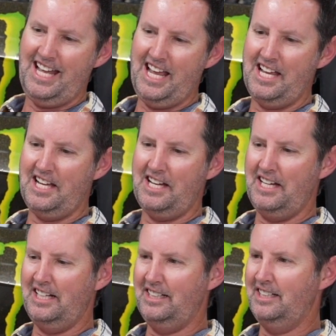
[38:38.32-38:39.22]

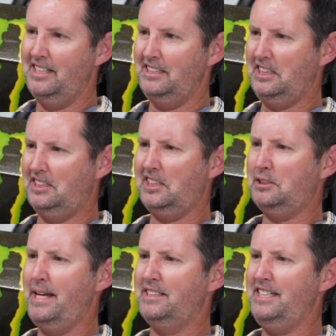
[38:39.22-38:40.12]
and it's a
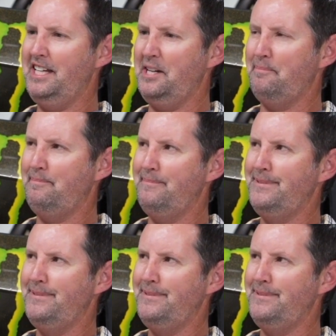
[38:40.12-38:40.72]
six-man team.